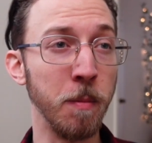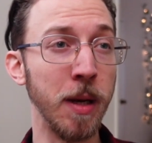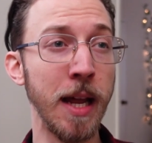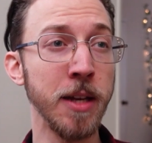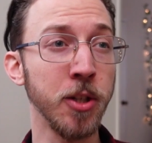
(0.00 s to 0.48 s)

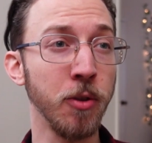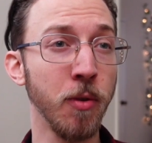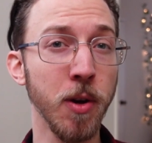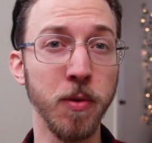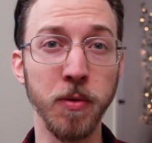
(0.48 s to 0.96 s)
Plant
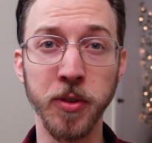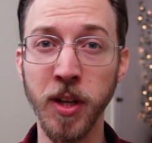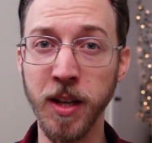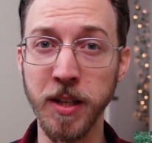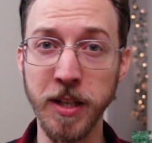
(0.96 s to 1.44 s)
grows,
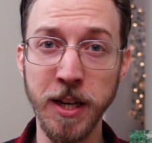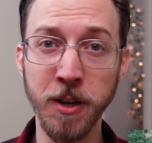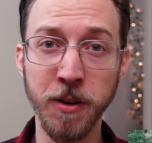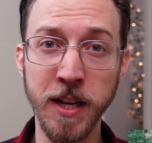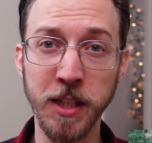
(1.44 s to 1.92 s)

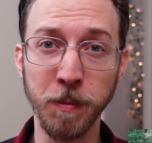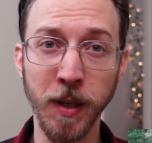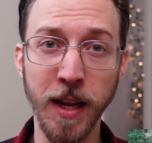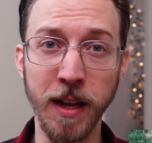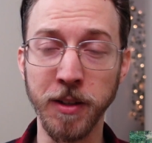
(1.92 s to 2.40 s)
deer eats
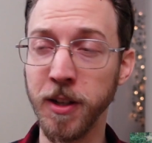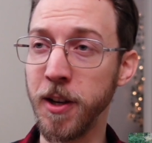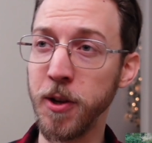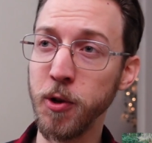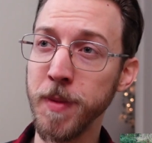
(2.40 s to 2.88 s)
plant,
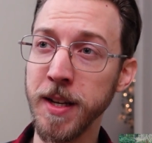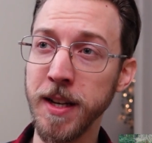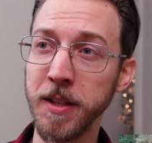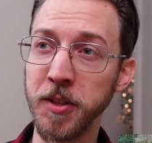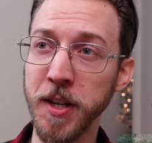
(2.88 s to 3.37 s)
human
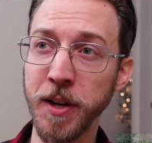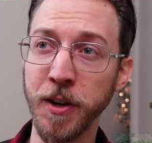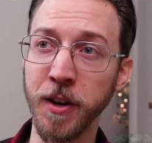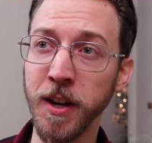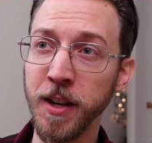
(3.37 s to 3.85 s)
eats
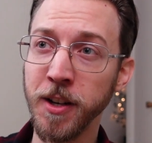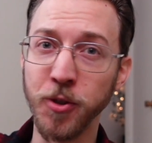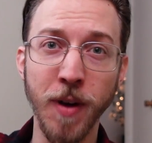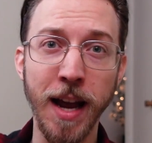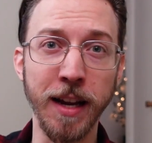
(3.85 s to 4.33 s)
deer,
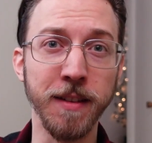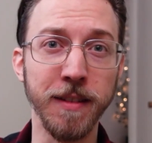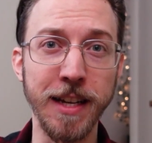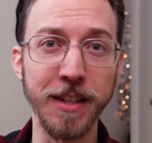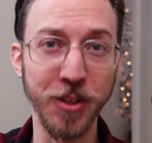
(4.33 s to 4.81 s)

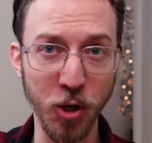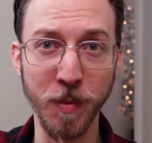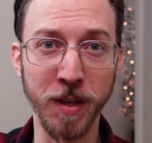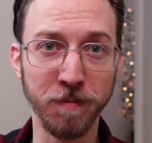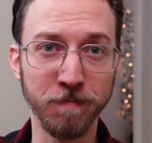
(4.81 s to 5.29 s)
dragon eats
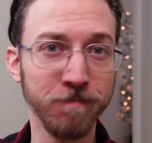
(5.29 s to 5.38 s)
human.